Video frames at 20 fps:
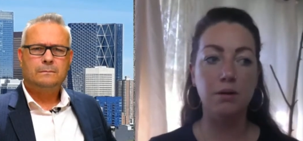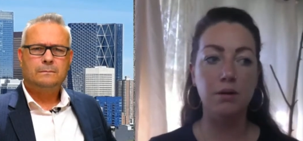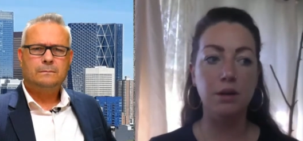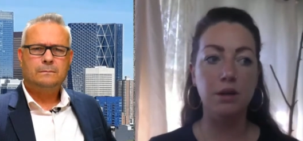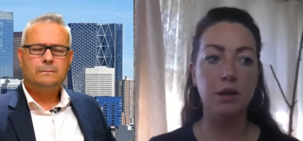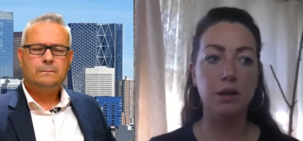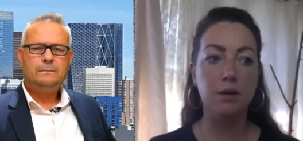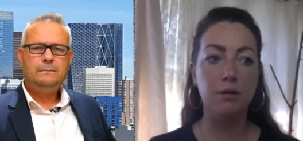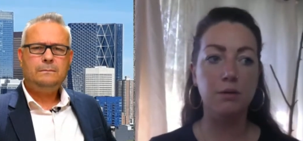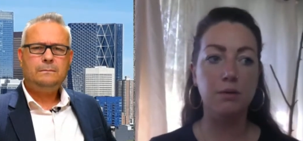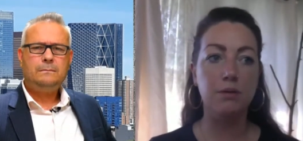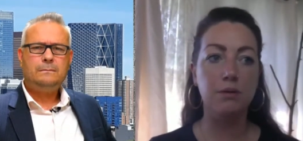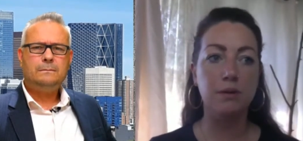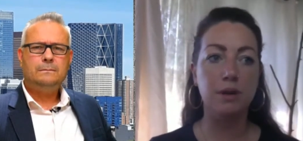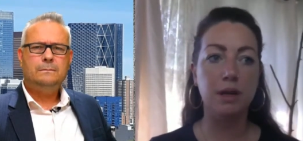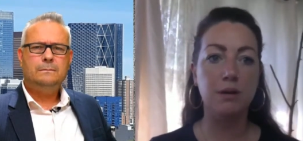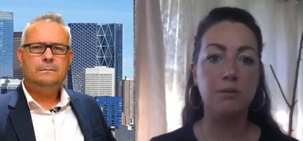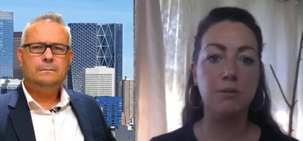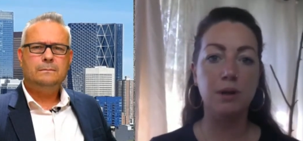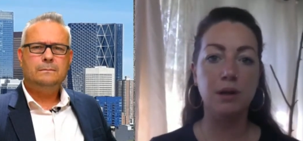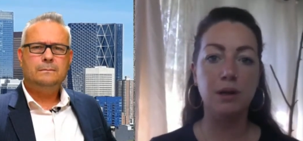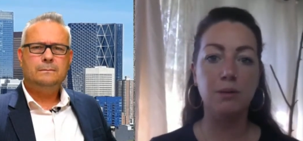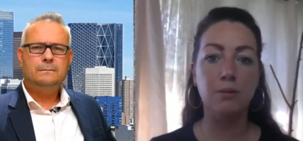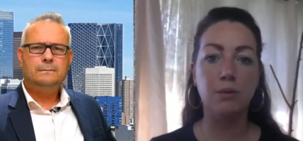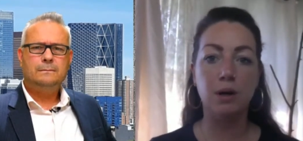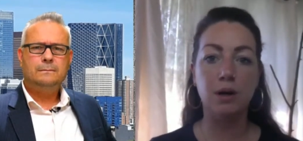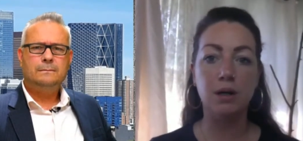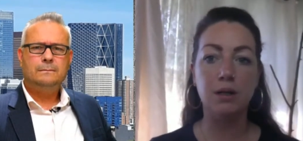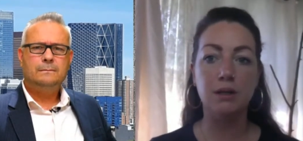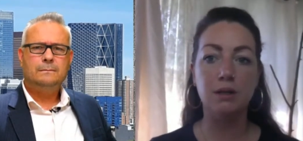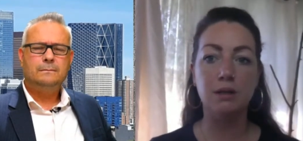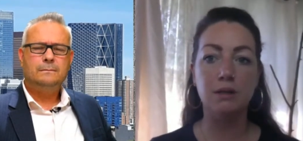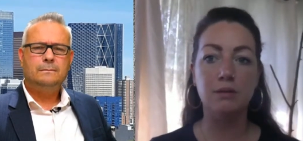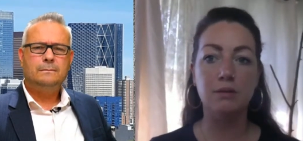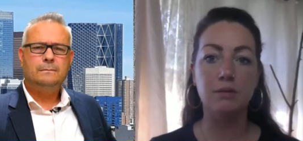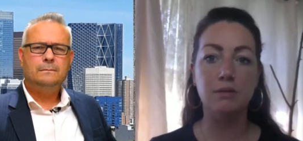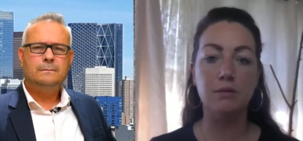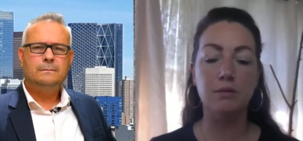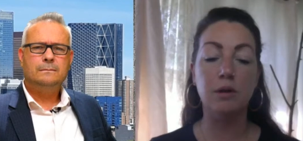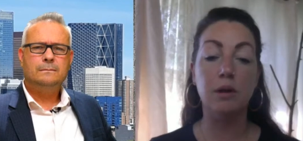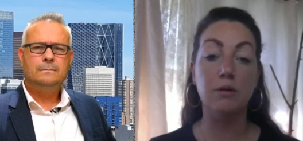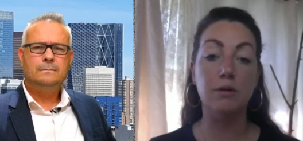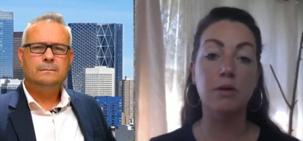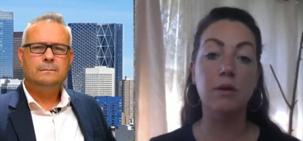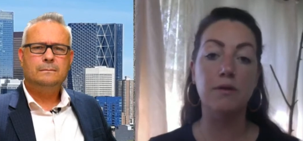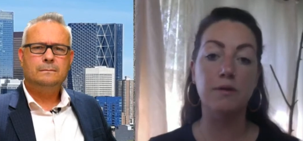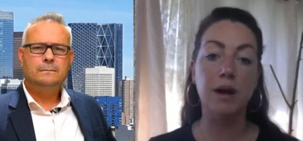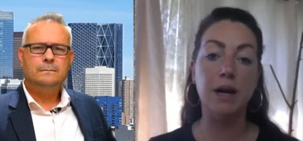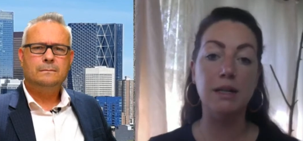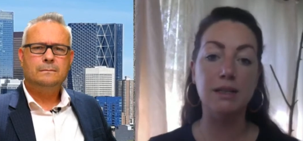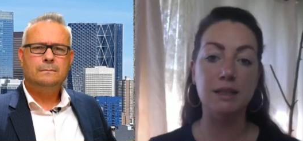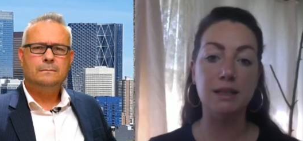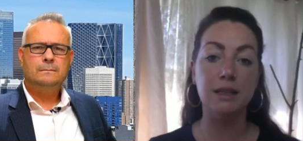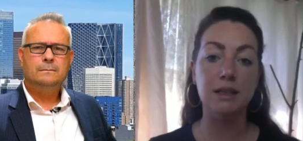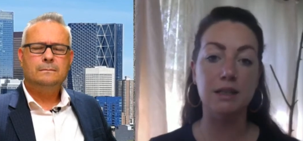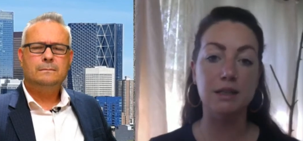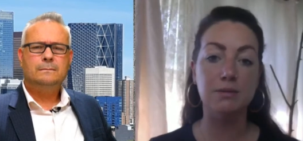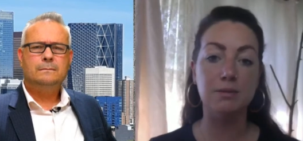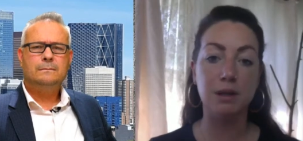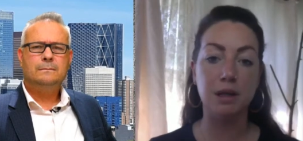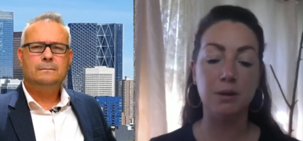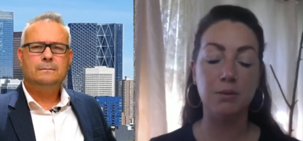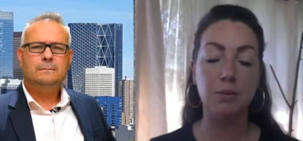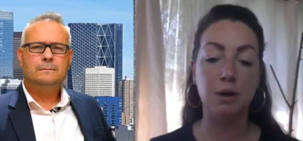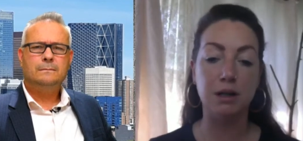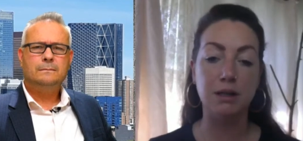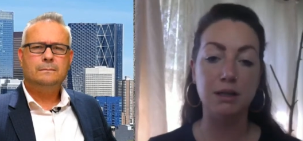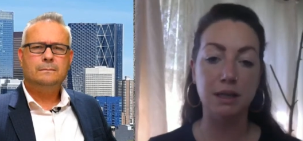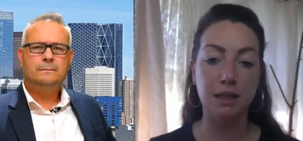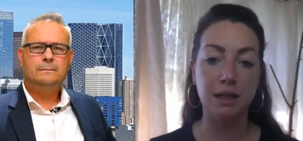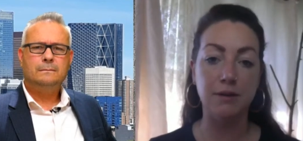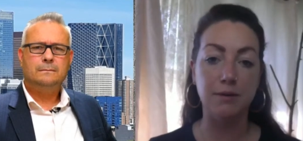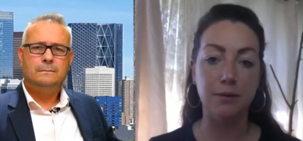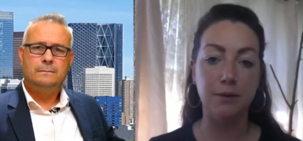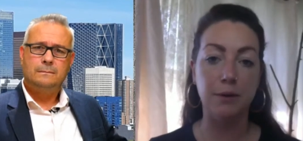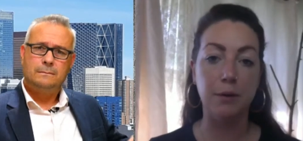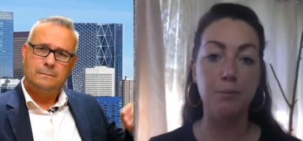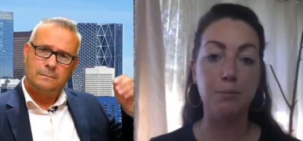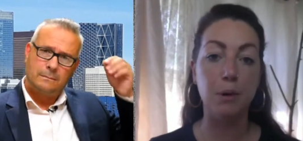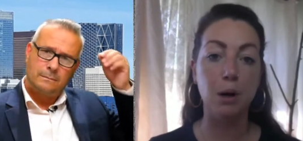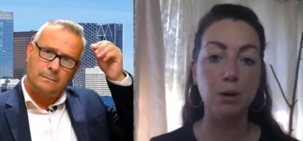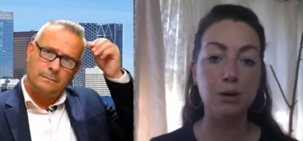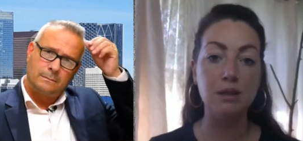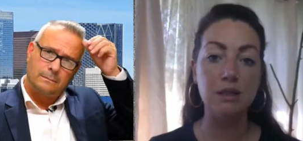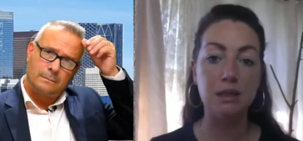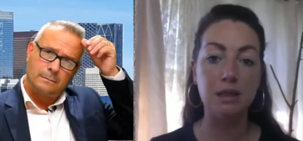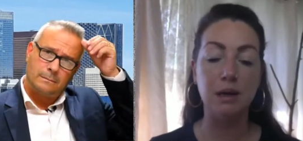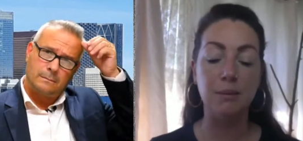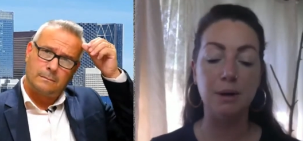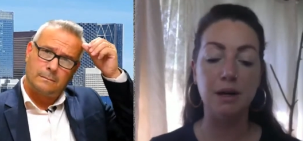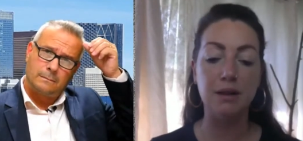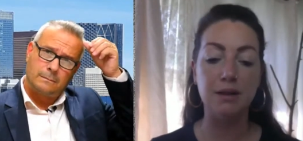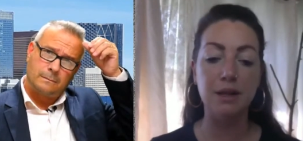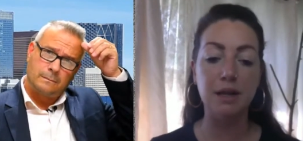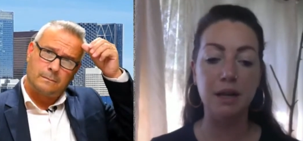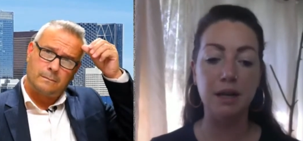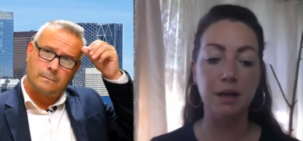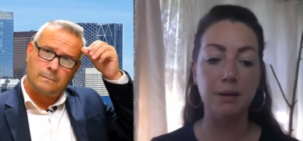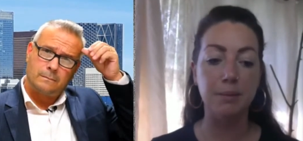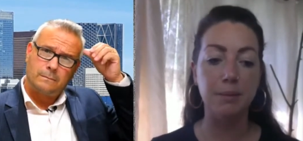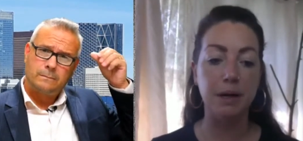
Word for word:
Speaker 1: you know, they really want the vaccine is really what did it for most of them, I think.